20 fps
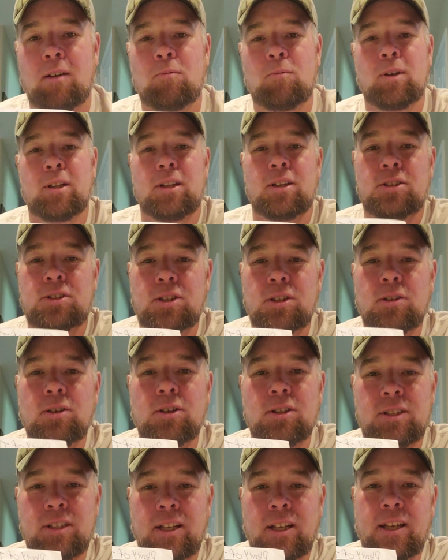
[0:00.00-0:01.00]
with the
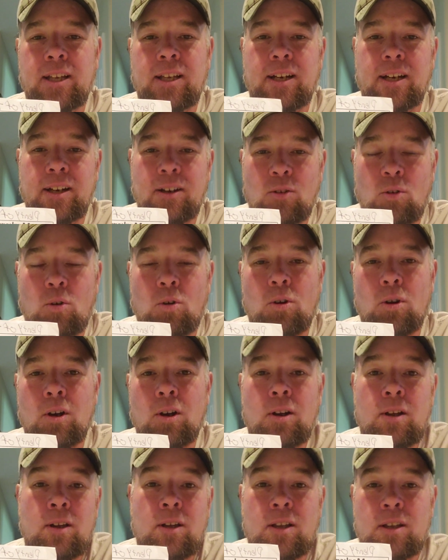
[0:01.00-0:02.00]
shooters that hit it,
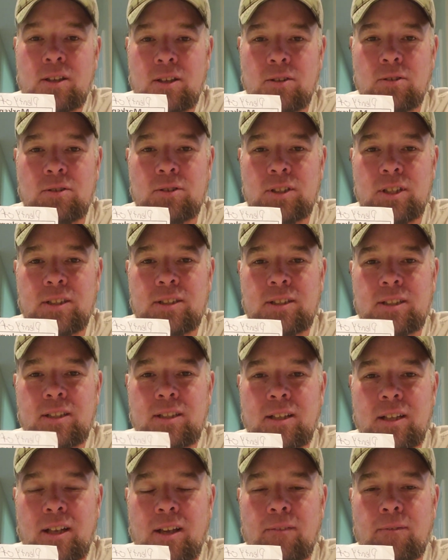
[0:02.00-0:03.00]
or you'll just,
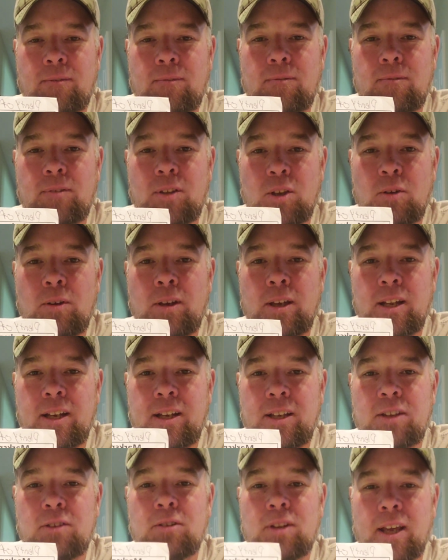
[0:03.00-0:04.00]
if you hit
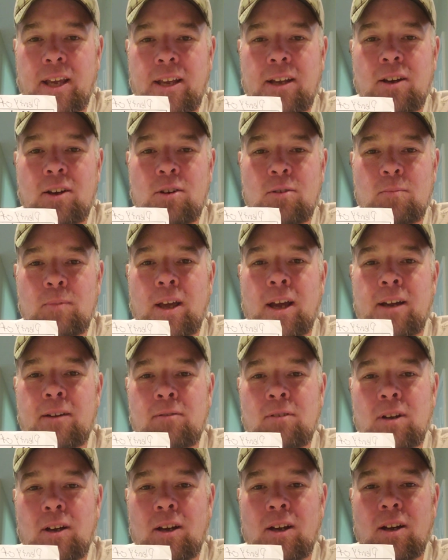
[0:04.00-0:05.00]
it, you take home that
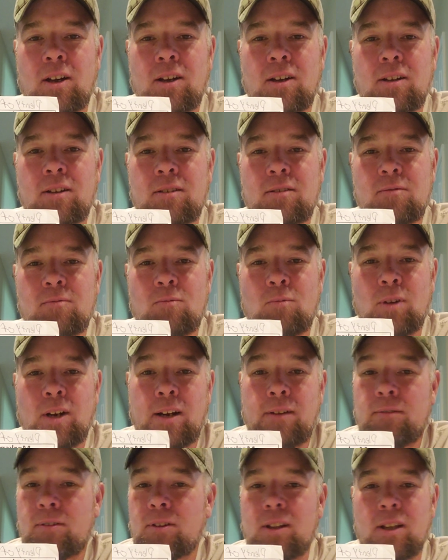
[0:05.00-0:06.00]

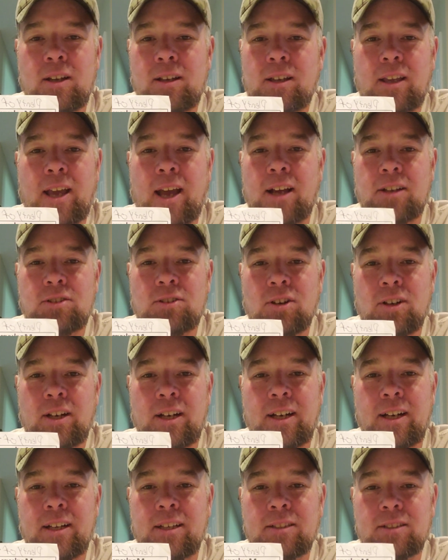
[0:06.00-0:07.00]
whatever the cash
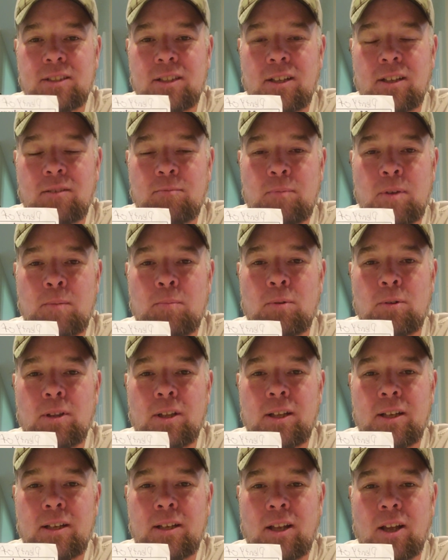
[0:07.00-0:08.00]
earning is, people
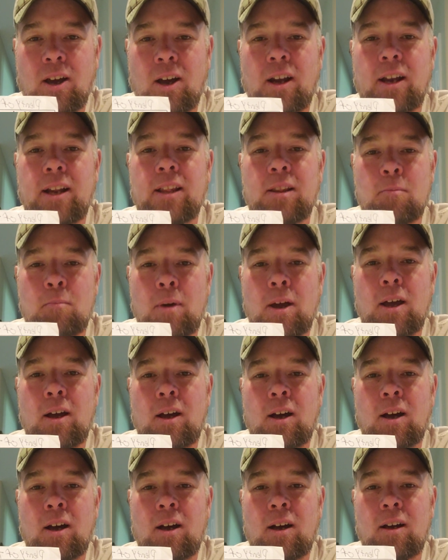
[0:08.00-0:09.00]
that got
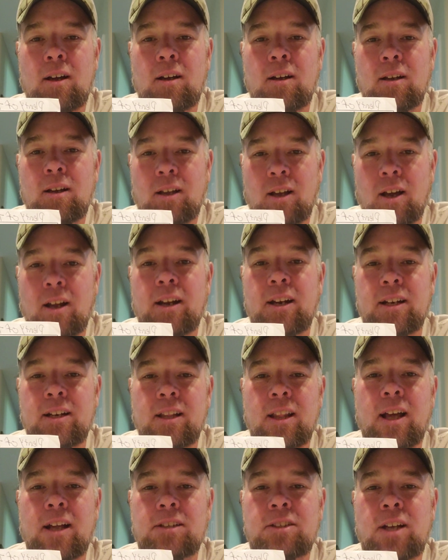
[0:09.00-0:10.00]

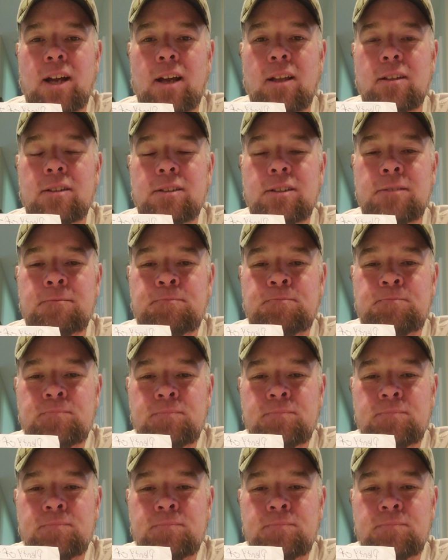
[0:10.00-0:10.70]
into that challenge.